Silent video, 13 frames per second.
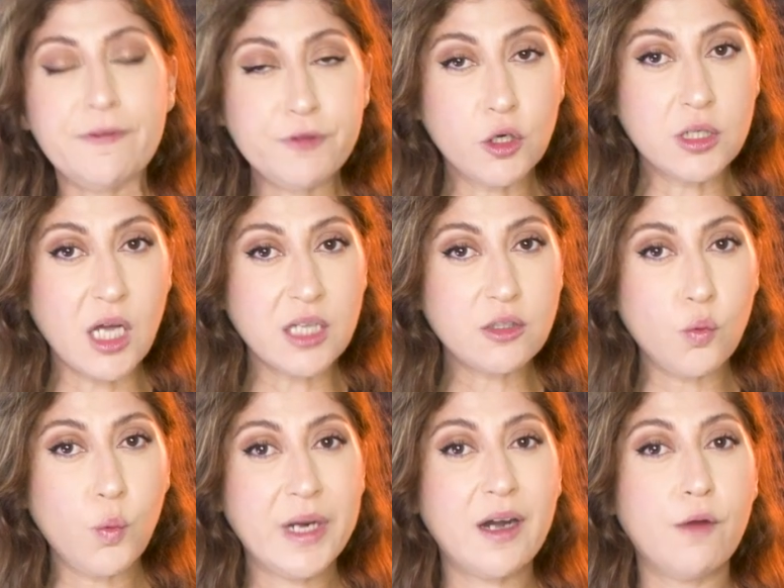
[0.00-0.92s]
If you're not
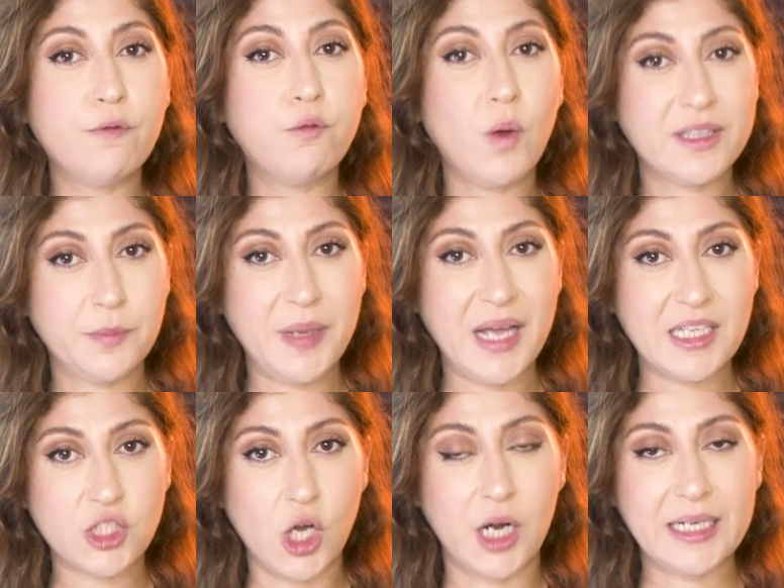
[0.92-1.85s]
aware of what
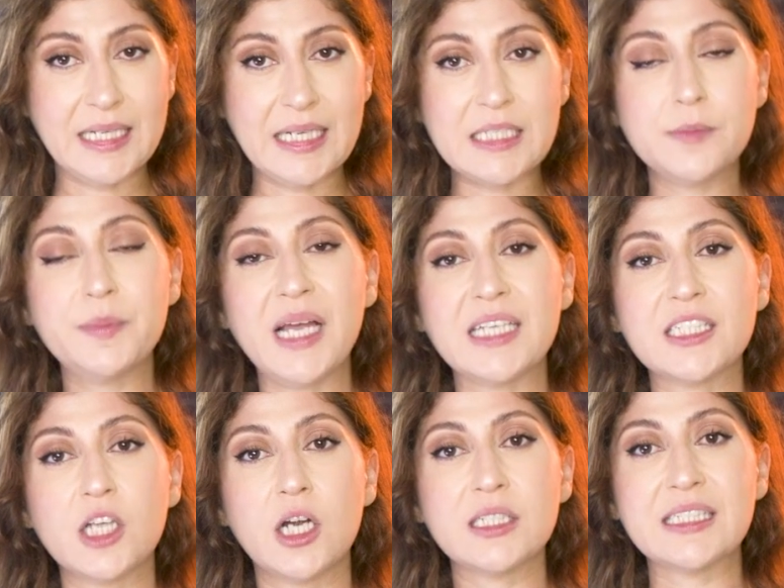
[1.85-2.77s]
BSR is,
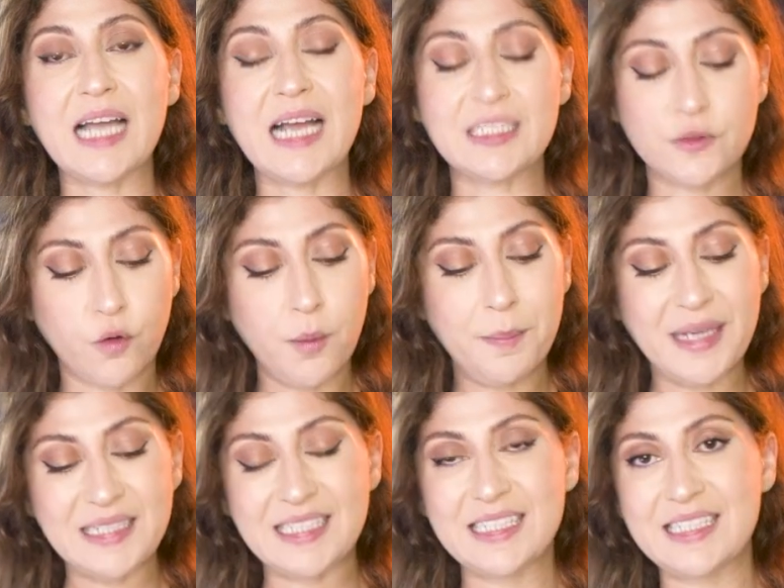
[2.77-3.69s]
BSR stands for
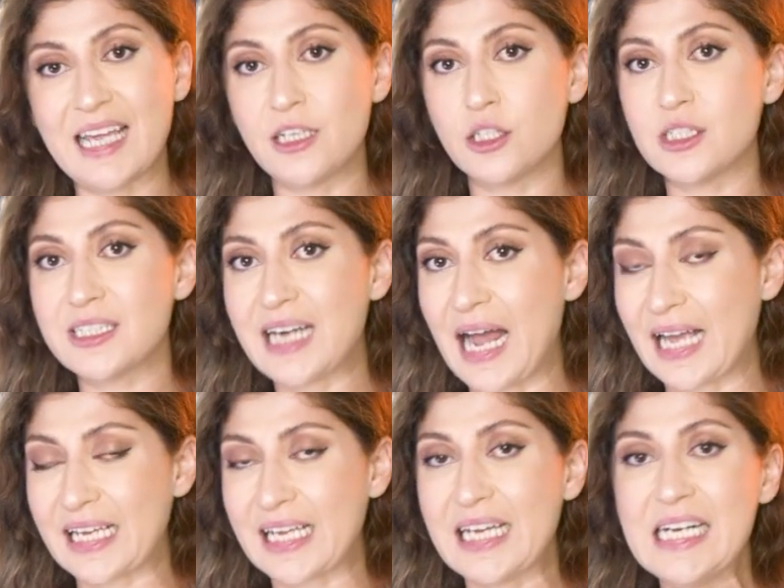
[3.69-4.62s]
Best Sellers Rank.